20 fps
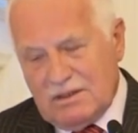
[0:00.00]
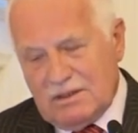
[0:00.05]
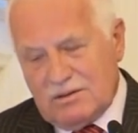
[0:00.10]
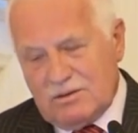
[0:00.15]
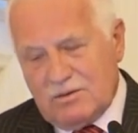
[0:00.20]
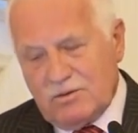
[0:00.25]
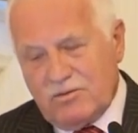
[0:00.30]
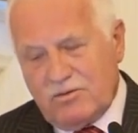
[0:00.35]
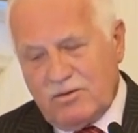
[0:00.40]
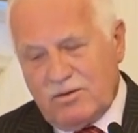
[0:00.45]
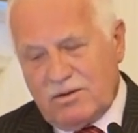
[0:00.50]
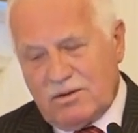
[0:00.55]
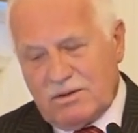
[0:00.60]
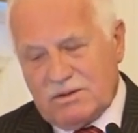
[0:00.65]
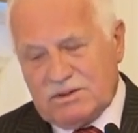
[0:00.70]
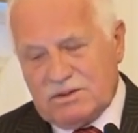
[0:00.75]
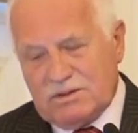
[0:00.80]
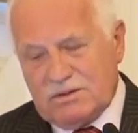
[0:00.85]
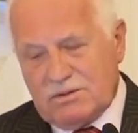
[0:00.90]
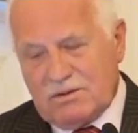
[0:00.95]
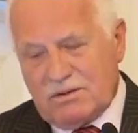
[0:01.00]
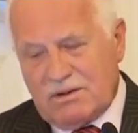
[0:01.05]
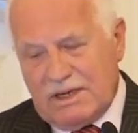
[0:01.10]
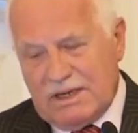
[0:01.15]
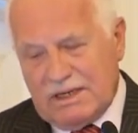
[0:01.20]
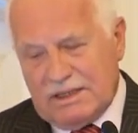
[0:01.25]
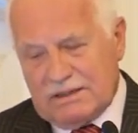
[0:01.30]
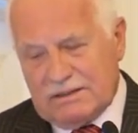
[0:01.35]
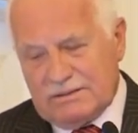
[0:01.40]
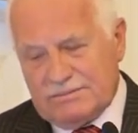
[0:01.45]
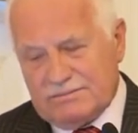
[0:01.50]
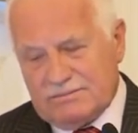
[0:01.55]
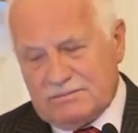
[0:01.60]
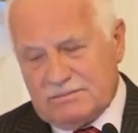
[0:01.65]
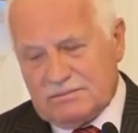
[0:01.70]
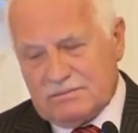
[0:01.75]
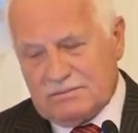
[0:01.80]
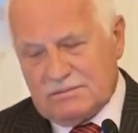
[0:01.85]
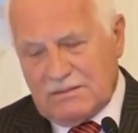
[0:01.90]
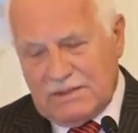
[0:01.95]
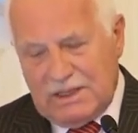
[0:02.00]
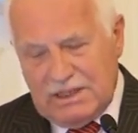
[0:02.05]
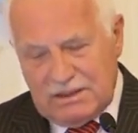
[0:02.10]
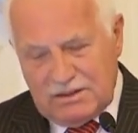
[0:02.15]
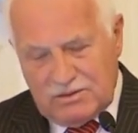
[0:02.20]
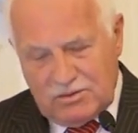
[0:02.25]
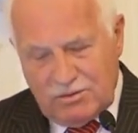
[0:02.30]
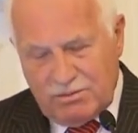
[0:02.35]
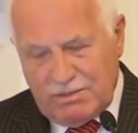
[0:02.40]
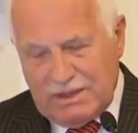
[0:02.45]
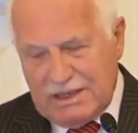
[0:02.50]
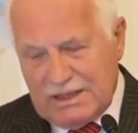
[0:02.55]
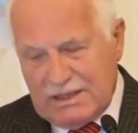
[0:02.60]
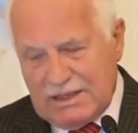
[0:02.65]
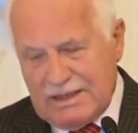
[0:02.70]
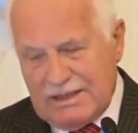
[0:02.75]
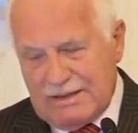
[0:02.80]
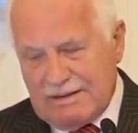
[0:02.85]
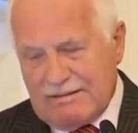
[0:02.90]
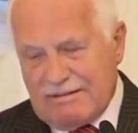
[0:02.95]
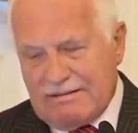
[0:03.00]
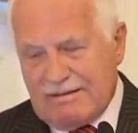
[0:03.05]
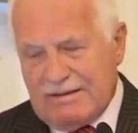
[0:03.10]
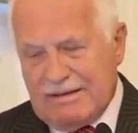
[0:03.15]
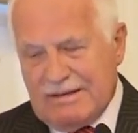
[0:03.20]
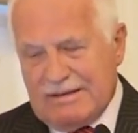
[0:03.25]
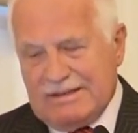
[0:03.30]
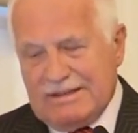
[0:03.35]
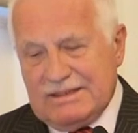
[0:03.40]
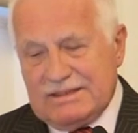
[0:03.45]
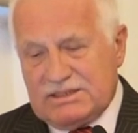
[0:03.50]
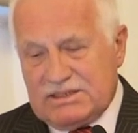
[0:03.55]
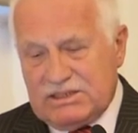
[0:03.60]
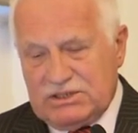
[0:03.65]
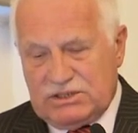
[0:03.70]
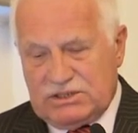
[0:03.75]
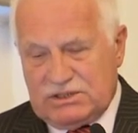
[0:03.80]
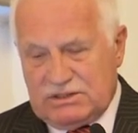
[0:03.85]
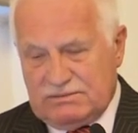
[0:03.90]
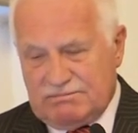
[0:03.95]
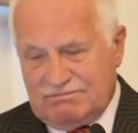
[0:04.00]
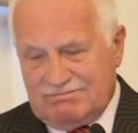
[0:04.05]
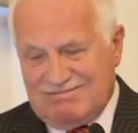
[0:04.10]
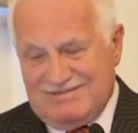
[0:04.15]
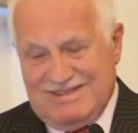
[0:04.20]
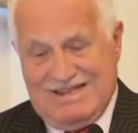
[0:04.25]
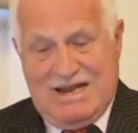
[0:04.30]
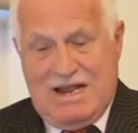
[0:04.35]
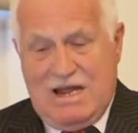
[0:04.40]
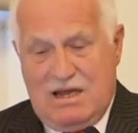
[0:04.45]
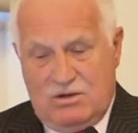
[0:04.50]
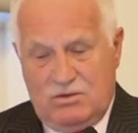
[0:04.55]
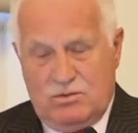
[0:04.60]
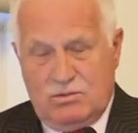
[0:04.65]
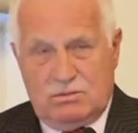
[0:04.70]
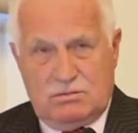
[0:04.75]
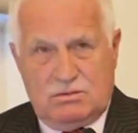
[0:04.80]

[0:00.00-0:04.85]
To force Ukraine into making a decision now